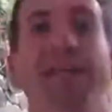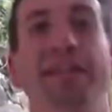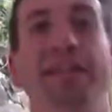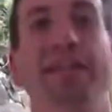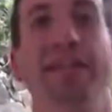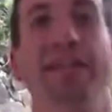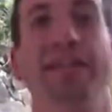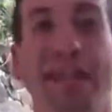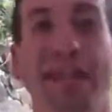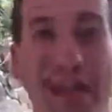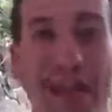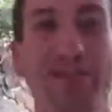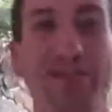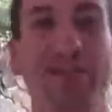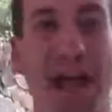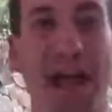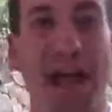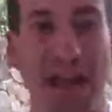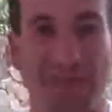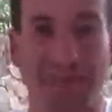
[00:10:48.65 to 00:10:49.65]
that they
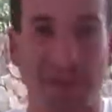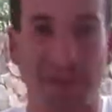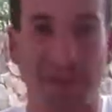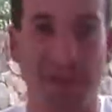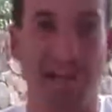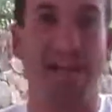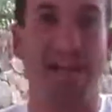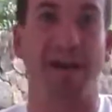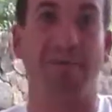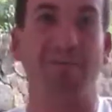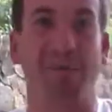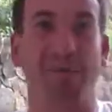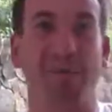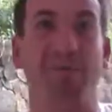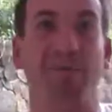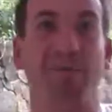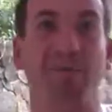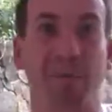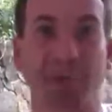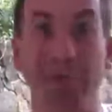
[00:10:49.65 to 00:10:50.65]
don't have to wake up in the
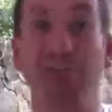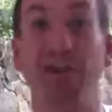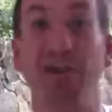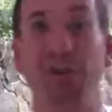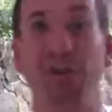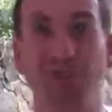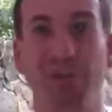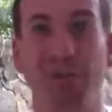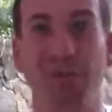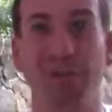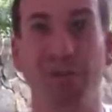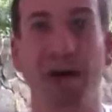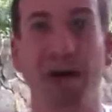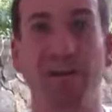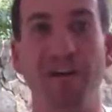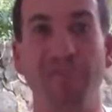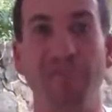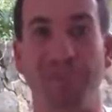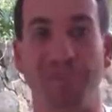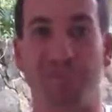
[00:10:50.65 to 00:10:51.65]
morning and go to an
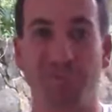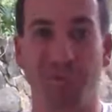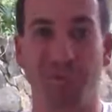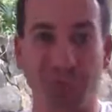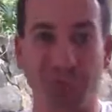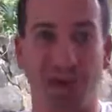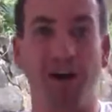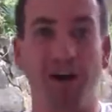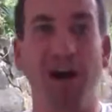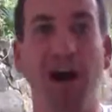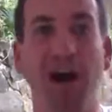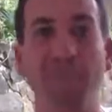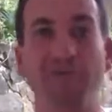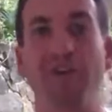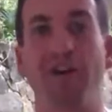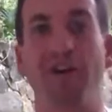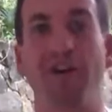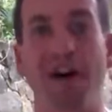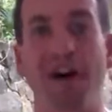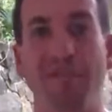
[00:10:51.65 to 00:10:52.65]
office. We all have
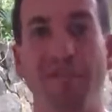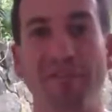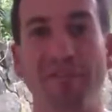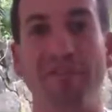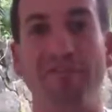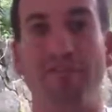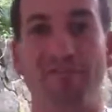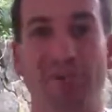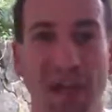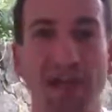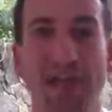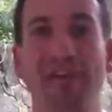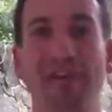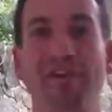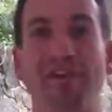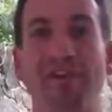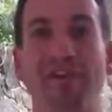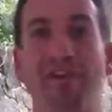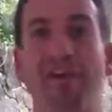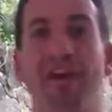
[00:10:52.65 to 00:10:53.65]
our office right
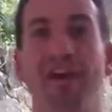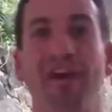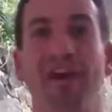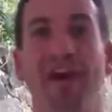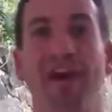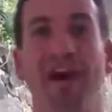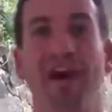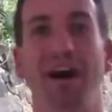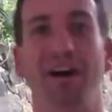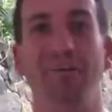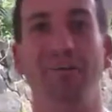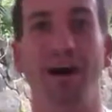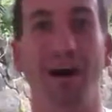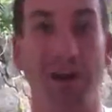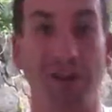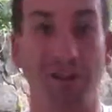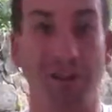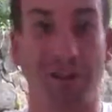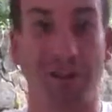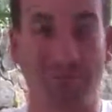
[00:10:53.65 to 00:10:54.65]
here
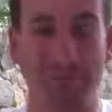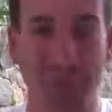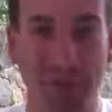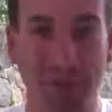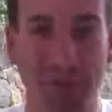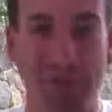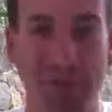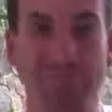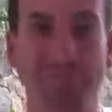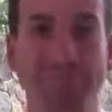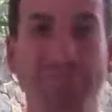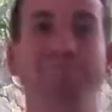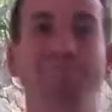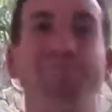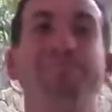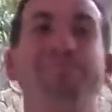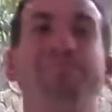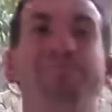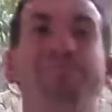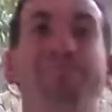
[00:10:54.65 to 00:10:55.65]
on the computer.
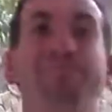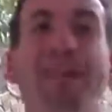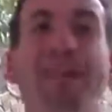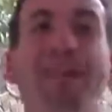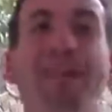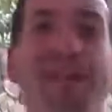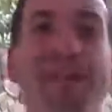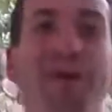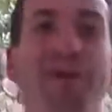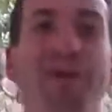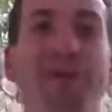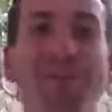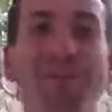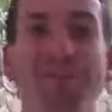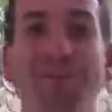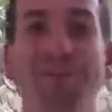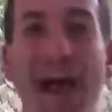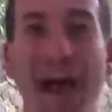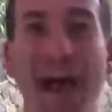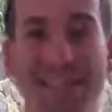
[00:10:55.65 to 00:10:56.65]
Now, what's
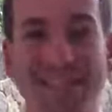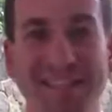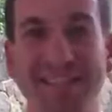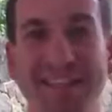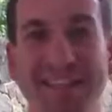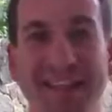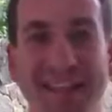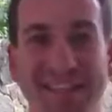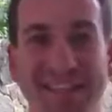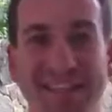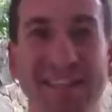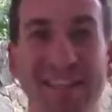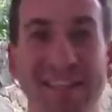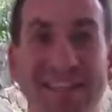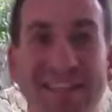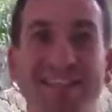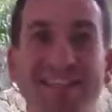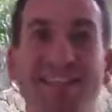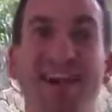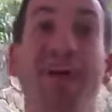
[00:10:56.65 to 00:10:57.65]
fascinating
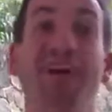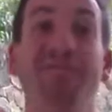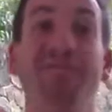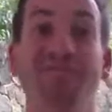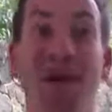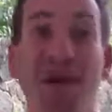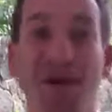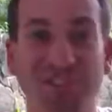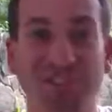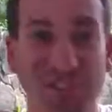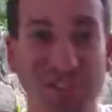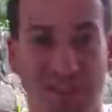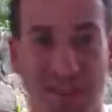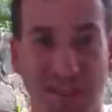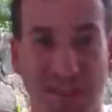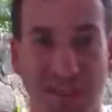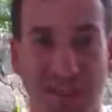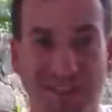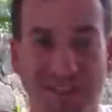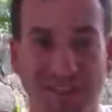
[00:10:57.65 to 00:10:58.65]
is most of
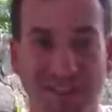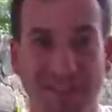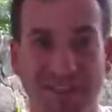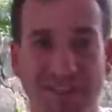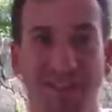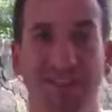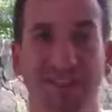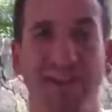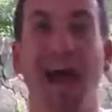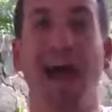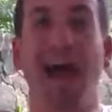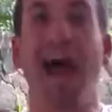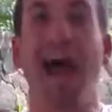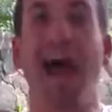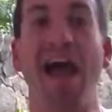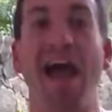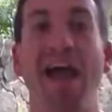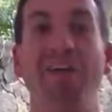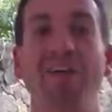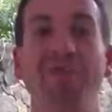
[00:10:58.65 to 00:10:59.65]
us
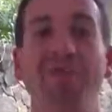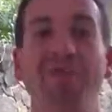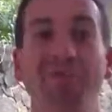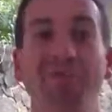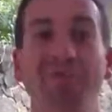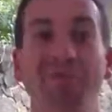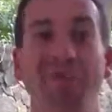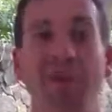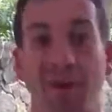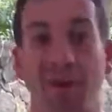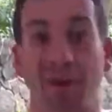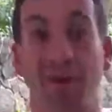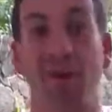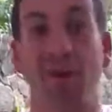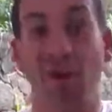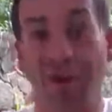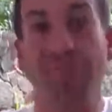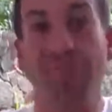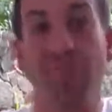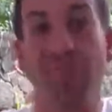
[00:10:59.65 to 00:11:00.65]
are
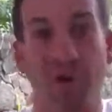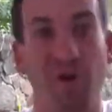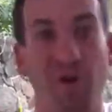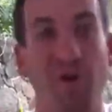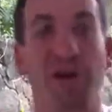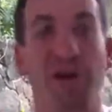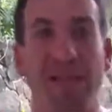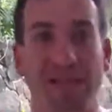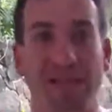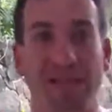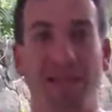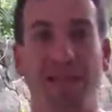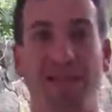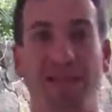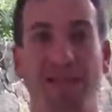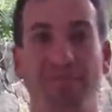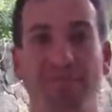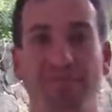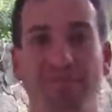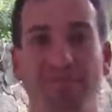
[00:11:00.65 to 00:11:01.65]
earning more
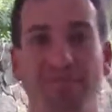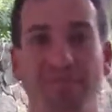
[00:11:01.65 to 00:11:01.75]
income